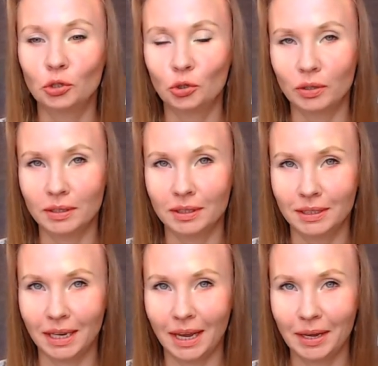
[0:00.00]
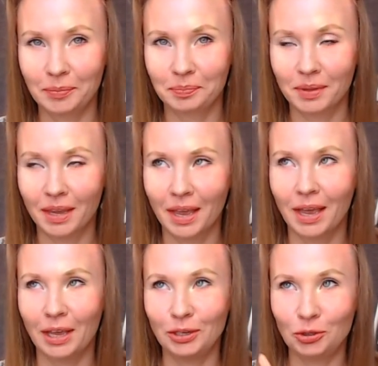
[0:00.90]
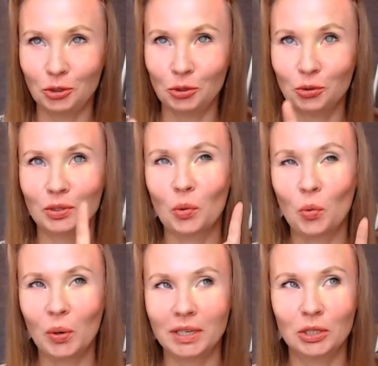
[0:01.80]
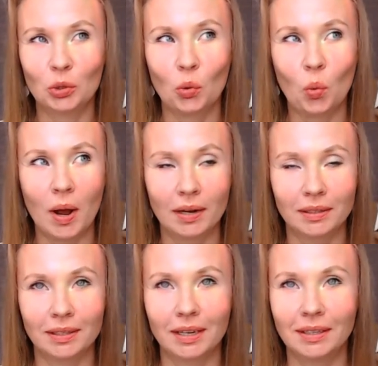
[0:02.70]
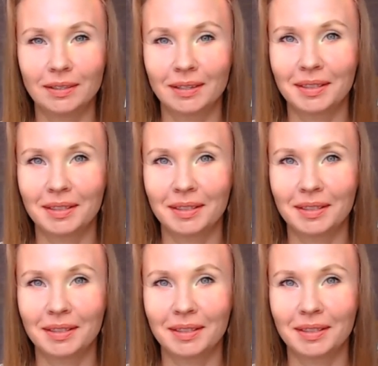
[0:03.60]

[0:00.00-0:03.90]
during the day and you choose which one is